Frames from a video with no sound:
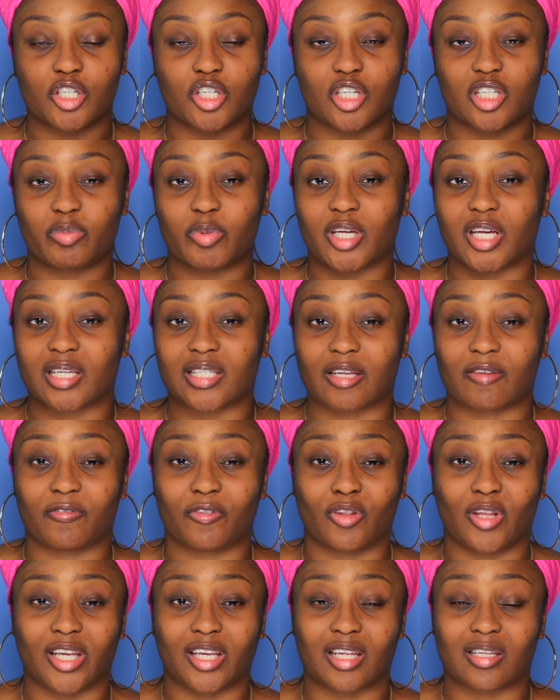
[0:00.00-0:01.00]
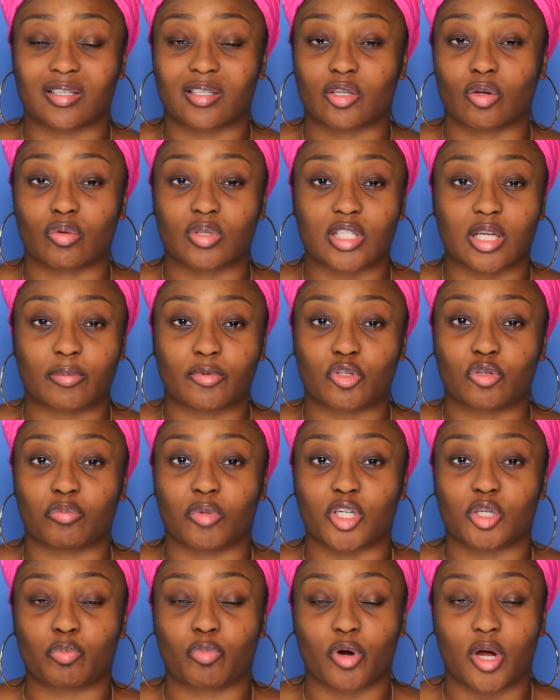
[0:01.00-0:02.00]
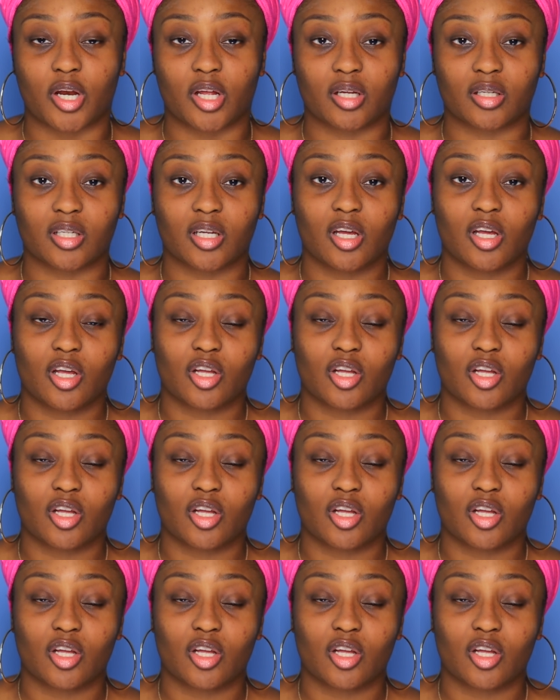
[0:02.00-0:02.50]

just because I feel like it soaks up too much product,